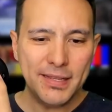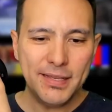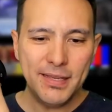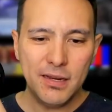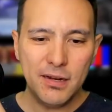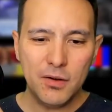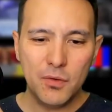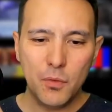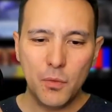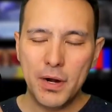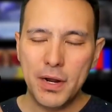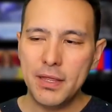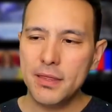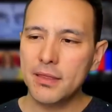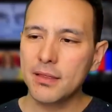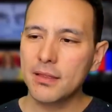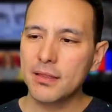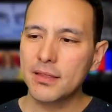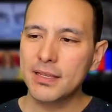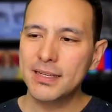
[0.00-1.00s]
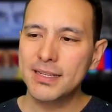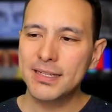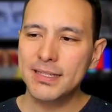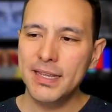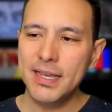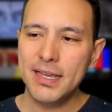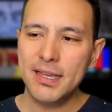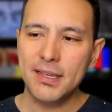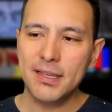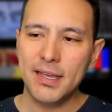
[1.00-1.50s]
here with the
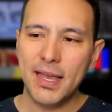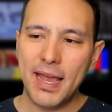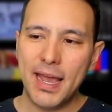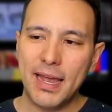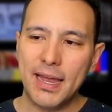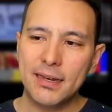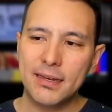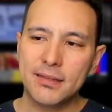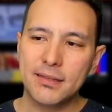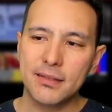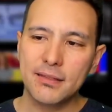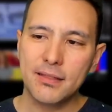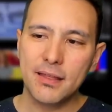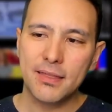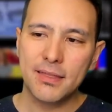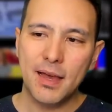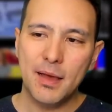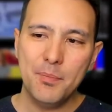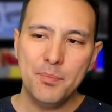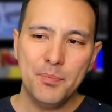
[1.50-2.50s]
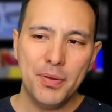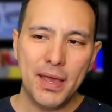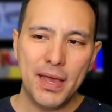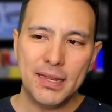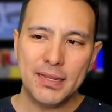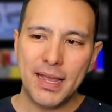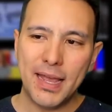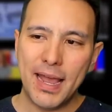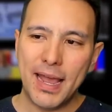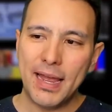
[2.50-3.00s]
stick and the thumb
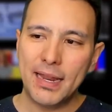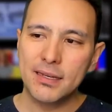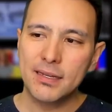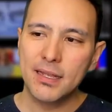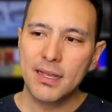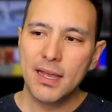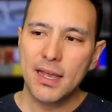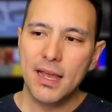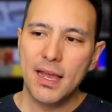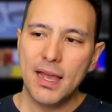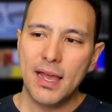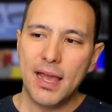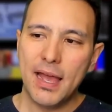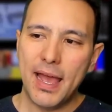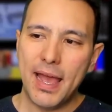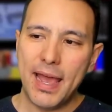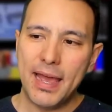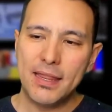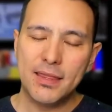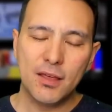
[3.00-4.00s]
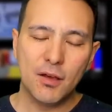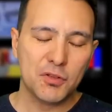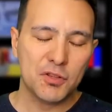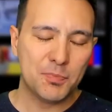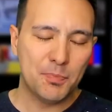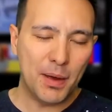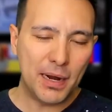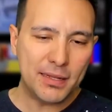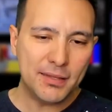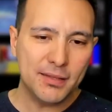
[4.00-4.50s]
pad and those
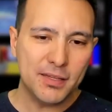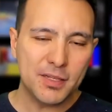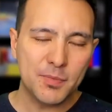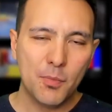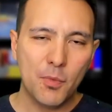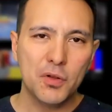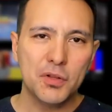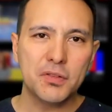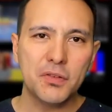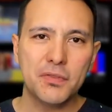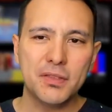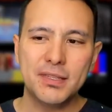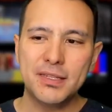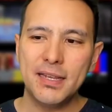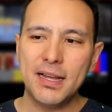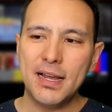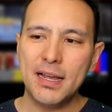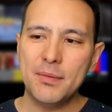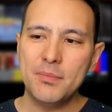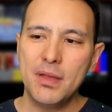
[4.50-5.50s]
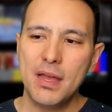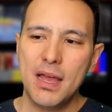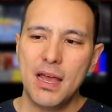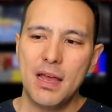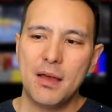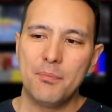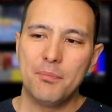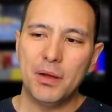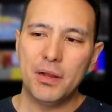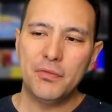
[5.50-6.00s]
buttons most of the time.
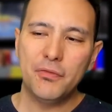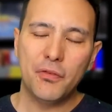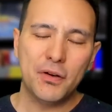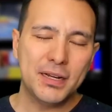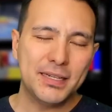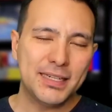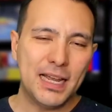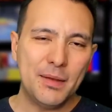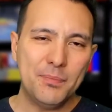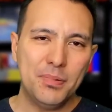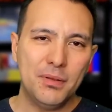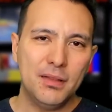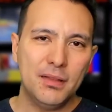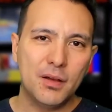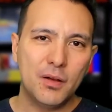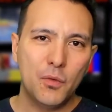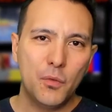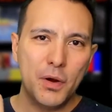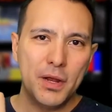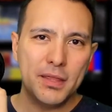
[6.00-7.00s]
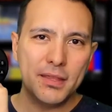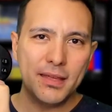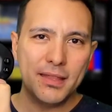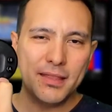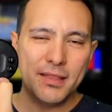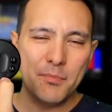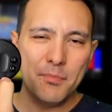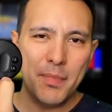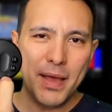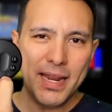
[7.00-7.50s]
But for example, with
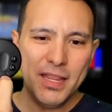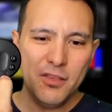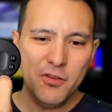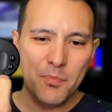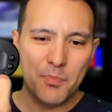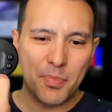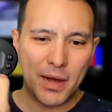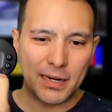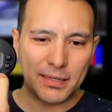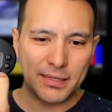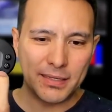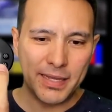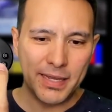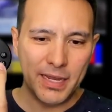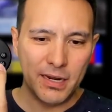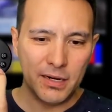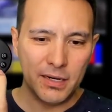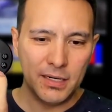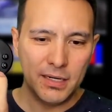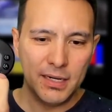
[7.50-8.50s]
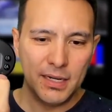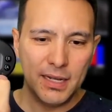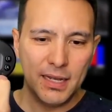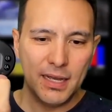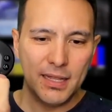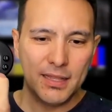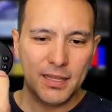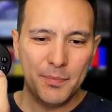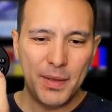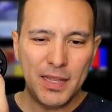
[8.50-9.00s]
the menu button here,
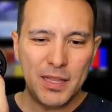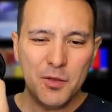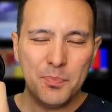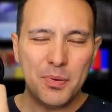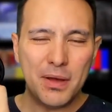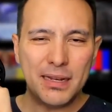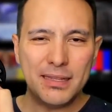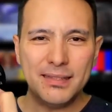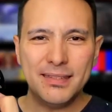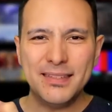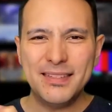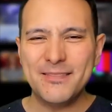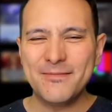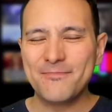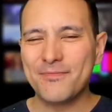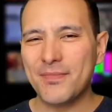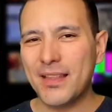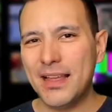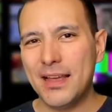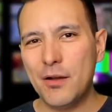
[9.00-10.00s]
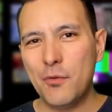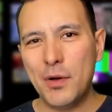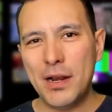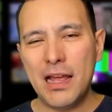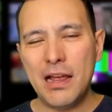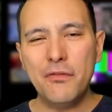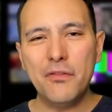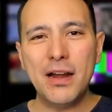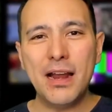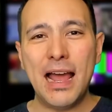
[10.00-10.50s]
the menu button,
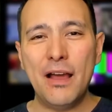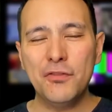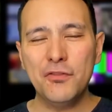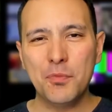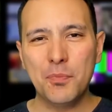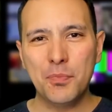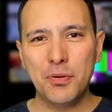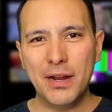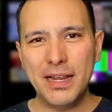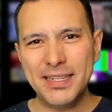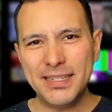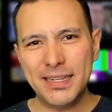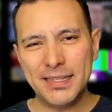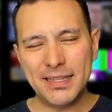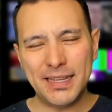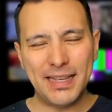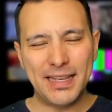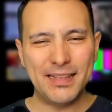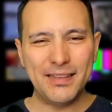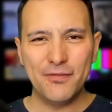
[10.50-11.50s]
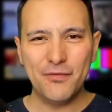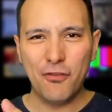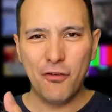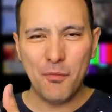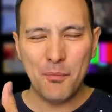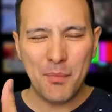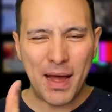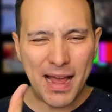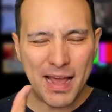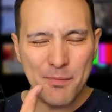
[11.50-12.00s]
whenever I have to press it for
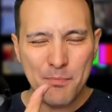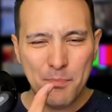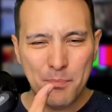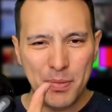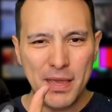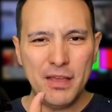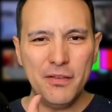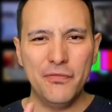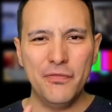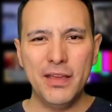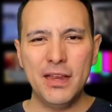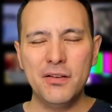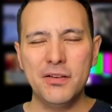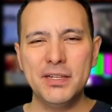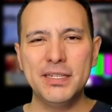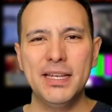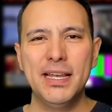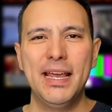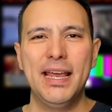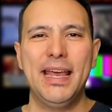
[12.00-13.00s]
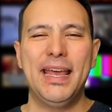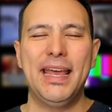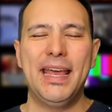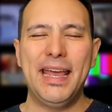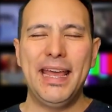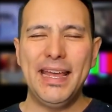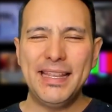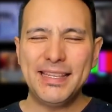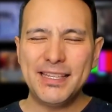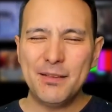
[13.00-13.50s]
my big fingers,
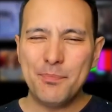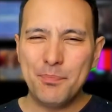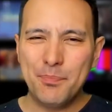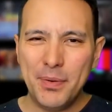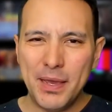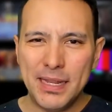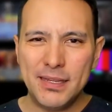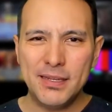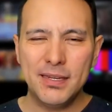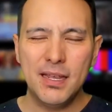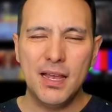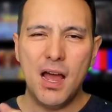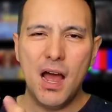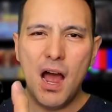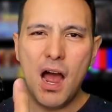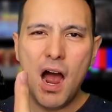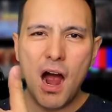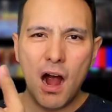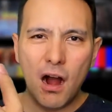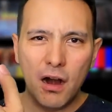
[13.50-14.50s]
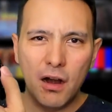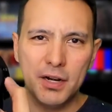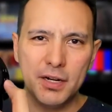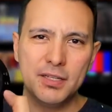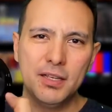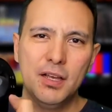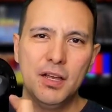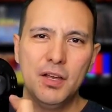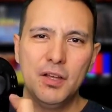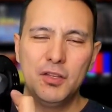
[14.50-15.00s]
it's a bit hard
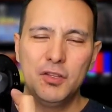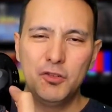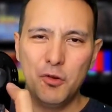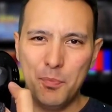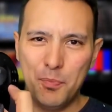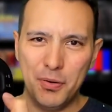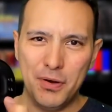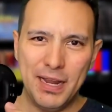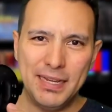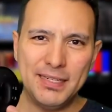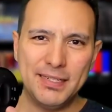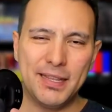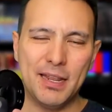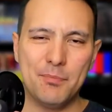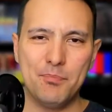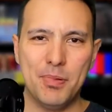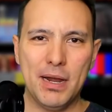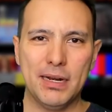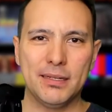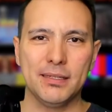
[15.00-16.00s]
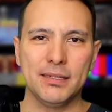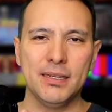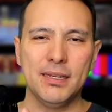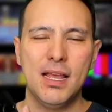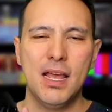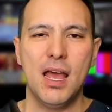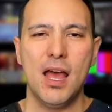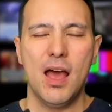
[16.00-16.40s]
to press that button.